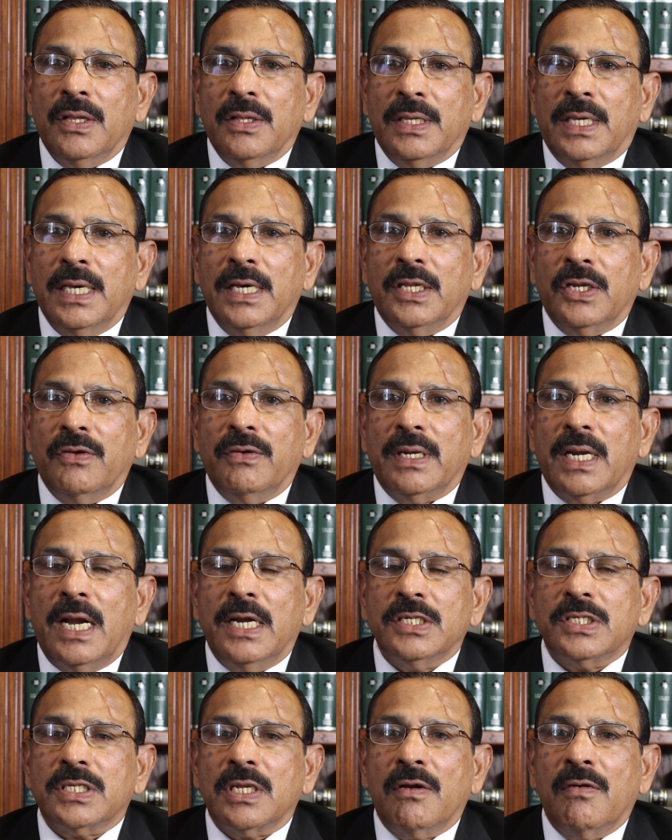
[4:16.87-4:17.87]
Here your
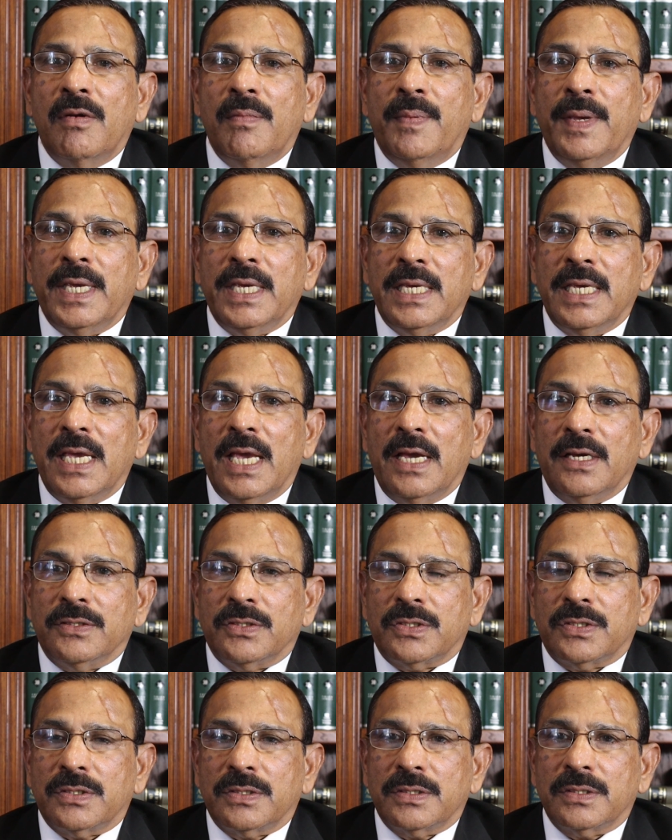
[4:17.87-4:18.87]
answer will be
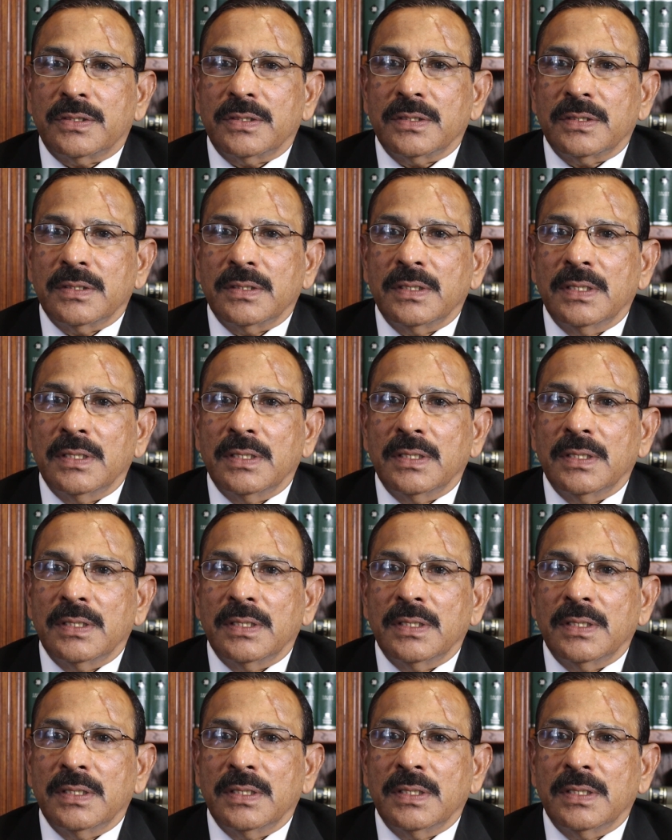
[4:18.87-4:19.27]
yes.